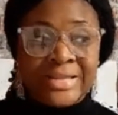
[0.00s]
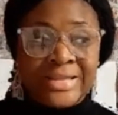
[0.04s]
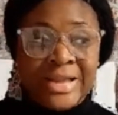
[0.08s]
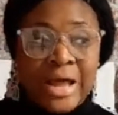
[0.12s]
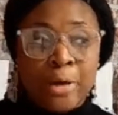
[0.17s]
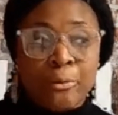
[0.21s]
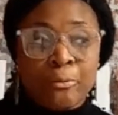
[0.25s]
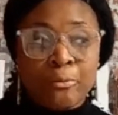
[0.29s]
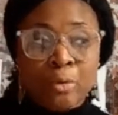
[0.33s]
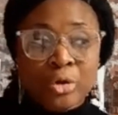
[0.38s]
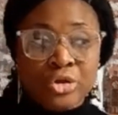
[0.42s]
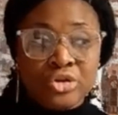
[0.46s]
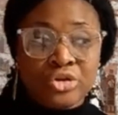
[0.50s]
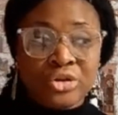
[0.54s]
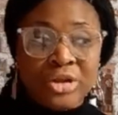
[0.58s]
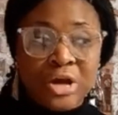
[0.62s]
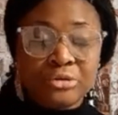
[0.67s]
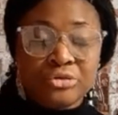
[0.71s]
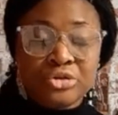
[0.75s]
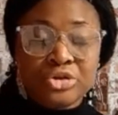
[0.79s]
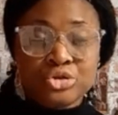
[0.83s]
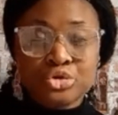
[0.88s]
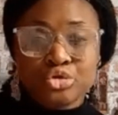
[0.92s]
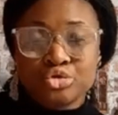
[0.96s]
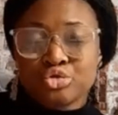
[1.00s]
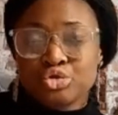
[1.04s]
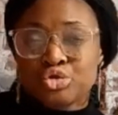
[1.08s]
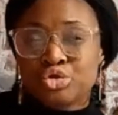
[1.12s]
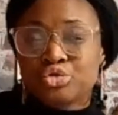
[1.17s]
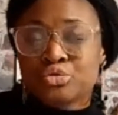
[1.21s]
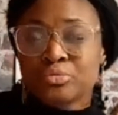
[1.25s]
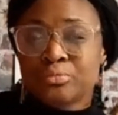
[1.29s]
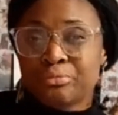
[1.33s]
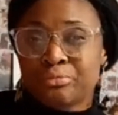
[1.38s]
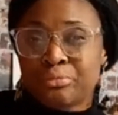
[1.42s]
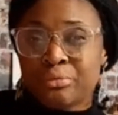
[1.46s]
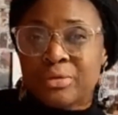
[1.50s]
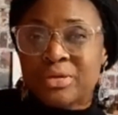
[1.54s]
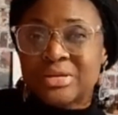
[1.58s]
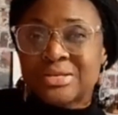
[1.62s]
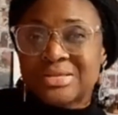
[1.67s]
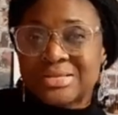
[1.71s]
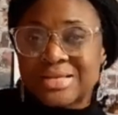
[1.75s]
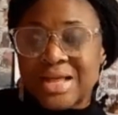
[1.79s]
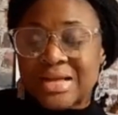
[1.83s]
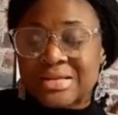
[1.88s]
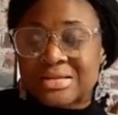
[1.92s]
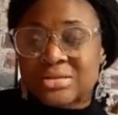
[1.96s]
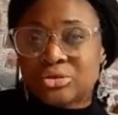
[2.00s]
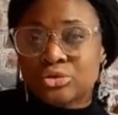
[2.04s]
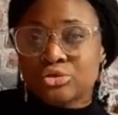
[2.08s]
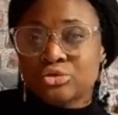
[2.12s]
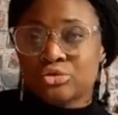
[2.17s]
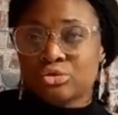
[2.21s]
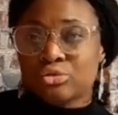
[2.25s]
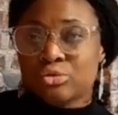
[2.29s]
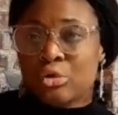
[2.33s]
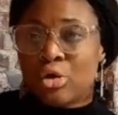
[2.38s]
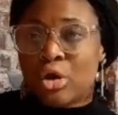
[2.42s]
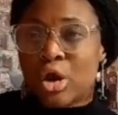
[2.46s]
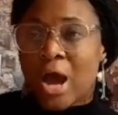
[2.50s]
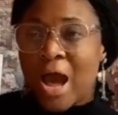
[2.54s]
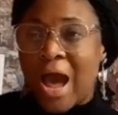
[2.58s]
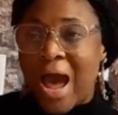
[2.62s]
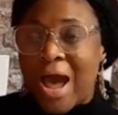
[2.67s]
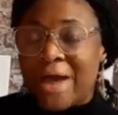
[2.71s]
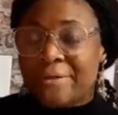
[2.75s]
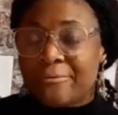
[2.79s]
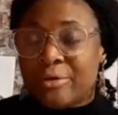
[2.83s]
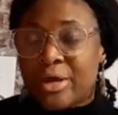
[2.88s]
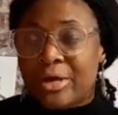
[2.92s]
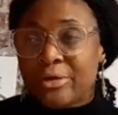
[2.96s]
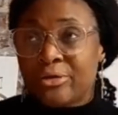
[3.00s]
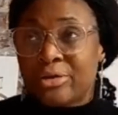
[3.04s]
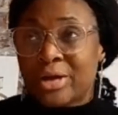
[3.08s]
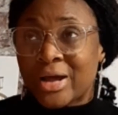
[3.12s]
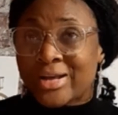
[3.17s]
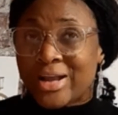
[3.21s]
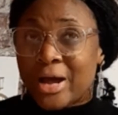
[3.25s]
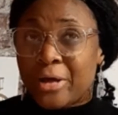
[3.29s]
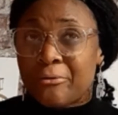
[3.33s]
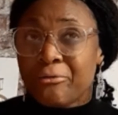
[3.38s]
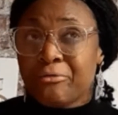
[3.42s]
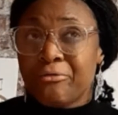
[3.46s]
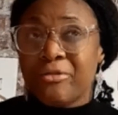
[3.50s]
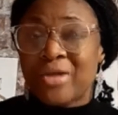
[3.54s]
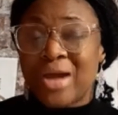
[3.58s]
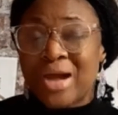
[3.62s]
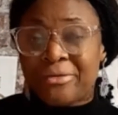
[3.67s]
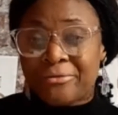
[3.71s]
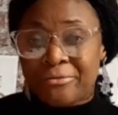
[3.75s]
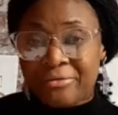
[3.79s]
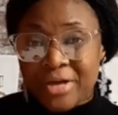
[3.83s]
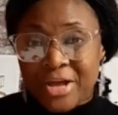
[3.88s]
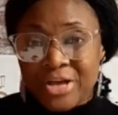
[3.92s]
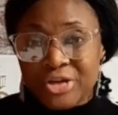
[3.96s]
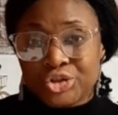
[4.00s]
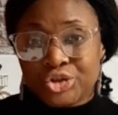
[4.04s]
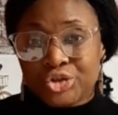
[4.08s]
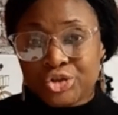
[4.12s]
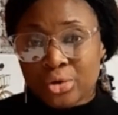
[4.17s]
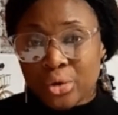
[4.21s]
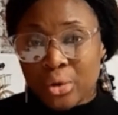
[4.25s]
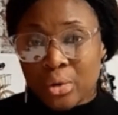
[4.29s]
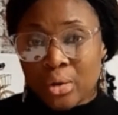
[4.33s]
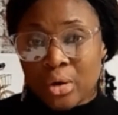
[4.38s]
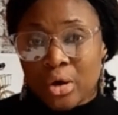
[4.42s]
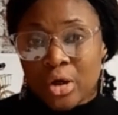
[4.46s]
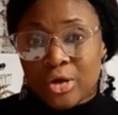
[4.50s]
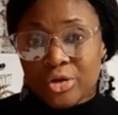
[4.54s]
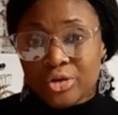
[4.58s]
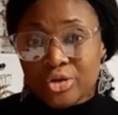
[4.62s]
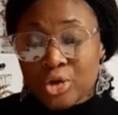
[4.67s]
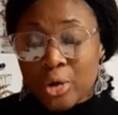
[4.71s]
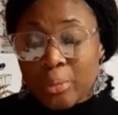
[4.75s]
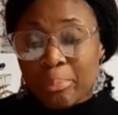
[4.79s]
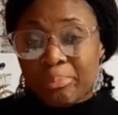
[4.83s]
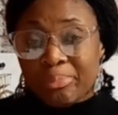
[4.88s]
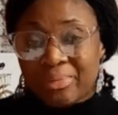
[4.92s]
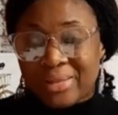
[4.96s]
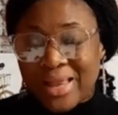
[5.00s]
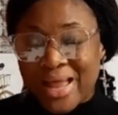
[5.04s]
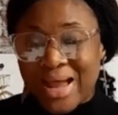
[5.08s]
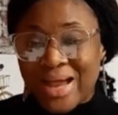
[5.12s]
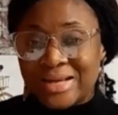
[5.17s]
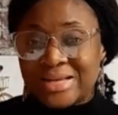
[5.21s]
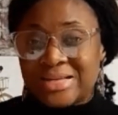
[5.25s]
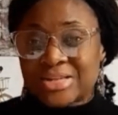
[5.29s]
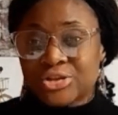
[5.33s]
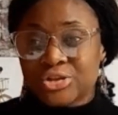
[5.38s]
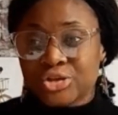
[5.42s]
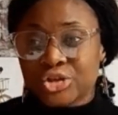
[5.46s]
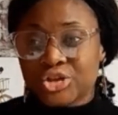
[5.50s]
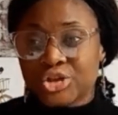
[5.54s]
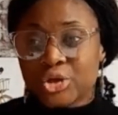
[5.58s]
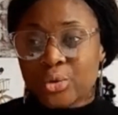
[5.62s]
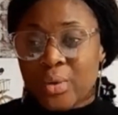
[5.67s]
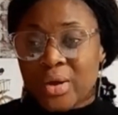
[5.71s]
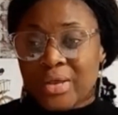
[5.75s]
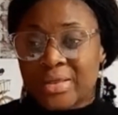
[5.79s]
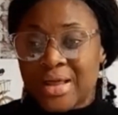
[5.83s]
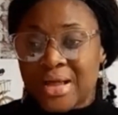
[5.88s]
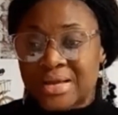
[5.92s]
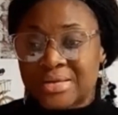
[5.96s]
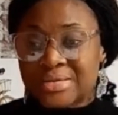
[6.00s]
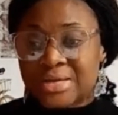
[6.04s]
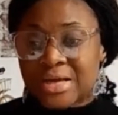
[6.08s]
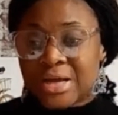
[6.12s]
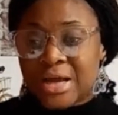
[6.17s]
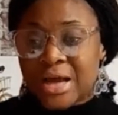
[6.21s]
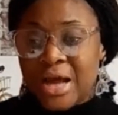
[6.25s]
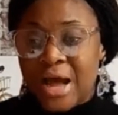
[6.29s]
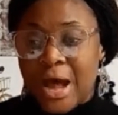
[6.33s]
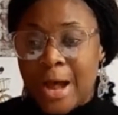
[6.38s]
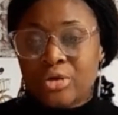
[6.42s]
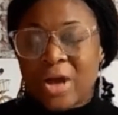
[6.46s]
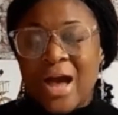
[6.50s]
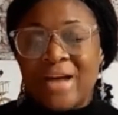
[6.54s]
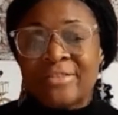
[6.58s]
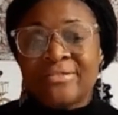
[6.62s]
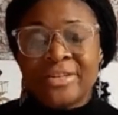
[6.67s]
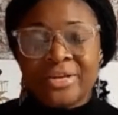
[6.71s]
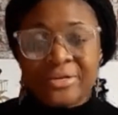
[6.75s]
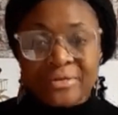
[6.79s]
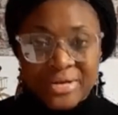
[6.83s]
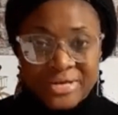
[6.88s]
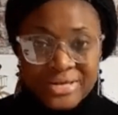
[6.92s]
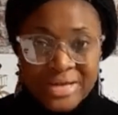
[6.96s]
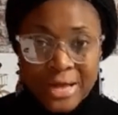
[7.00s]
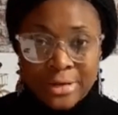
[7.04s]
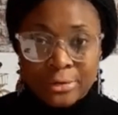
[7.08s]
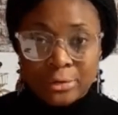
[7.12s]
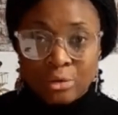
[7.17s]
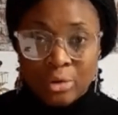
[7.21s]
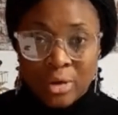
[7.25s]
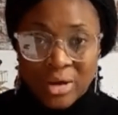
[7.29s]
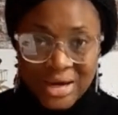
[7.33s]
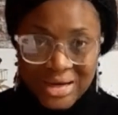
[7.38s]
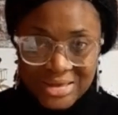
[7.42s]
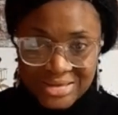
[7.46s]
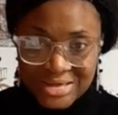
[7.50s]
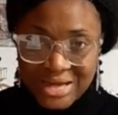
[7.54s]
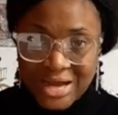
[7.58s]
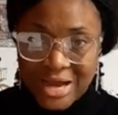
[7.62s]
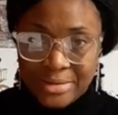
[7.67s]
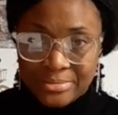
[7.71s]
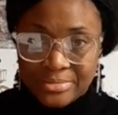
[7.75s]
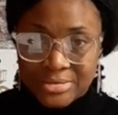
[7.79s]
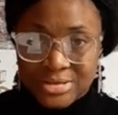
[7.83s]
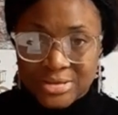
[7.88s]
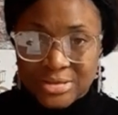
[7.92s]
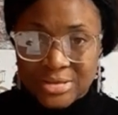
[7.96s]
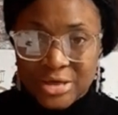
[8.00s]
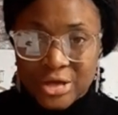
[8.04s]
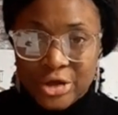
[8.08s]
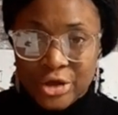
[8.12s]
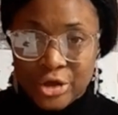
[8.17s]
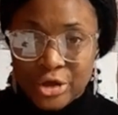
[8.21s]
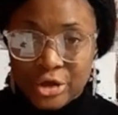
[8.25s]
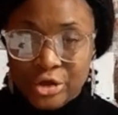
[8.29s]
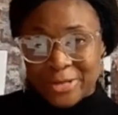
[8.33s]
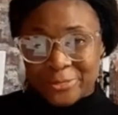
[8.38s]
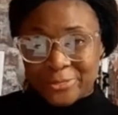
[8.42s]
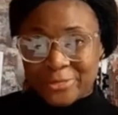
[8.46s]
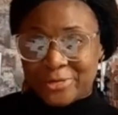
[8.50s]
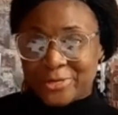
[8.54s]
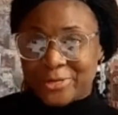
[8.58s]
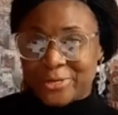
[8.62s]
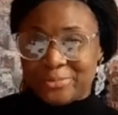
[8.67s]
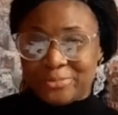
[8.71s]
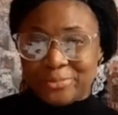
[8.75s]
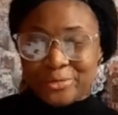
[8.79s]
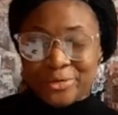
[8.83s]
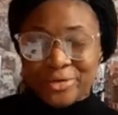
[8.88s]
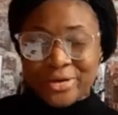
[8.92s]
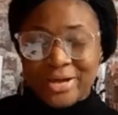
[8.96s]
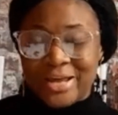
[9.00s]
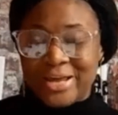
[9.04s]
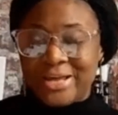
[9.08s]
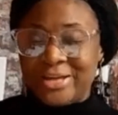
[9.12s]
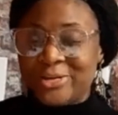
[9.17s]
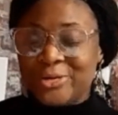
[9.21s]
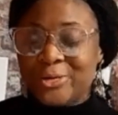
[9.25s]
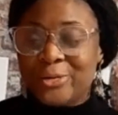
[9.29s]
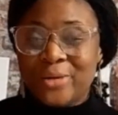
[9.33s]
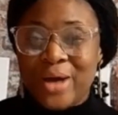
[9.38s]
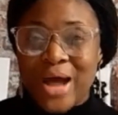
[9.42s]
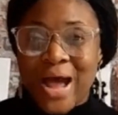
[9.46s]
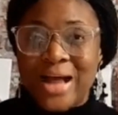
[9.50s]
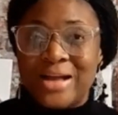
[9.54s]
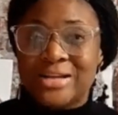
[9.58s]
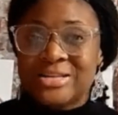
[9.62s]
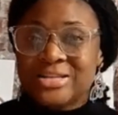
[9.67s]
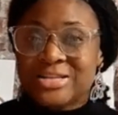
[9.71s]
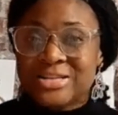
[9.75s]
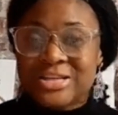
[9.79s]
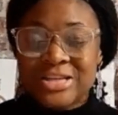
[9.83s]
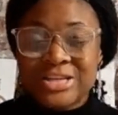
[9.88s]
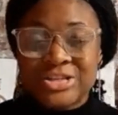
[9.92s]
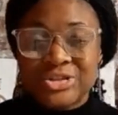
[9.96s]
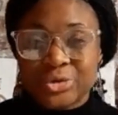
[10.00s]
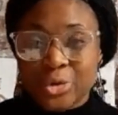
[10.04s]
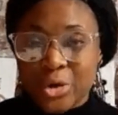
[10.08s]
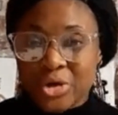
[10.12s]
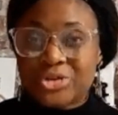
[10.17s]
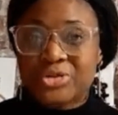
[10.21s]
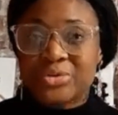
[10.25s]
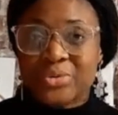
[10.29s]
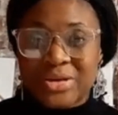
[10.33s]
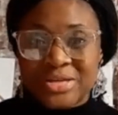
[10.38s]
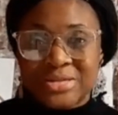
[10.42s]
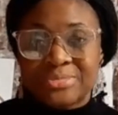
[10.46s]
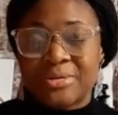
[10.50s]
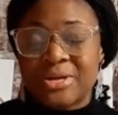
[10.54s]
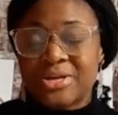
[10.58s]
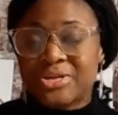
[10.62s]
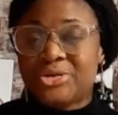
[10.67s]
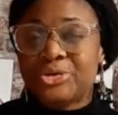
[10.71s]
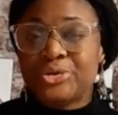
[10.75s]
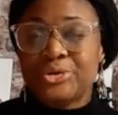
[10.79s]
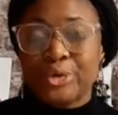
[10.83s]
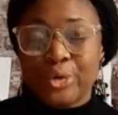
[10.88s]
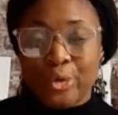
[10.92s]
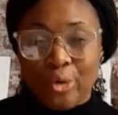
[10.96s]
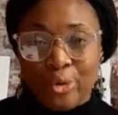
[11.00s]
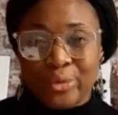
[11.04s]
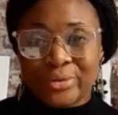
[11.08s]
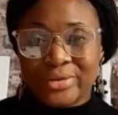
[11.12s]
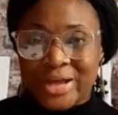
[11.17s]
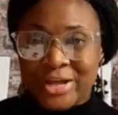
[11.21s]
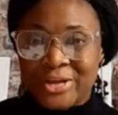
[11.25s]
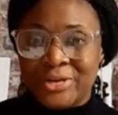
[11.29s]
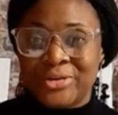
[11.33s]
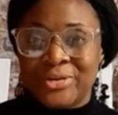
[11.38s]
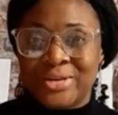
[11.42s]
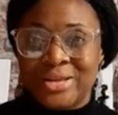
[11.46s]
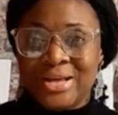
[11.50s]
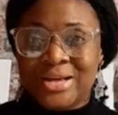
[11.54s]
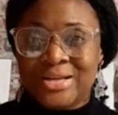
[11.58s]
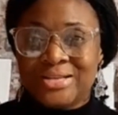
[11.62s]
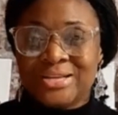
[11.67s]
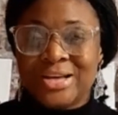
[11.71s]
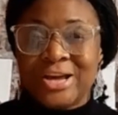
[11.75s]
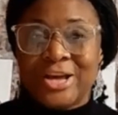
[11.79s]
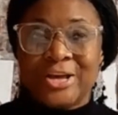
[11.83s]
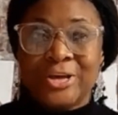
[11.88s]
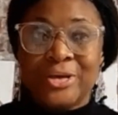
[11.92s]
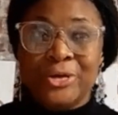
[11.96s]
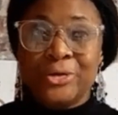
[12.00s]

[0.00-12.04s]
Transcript: Now what you now need to do is to start to, you can now rearrange your plan in such a way that you have longer times. Download the book, you know, and it's going to explain to you all that you need.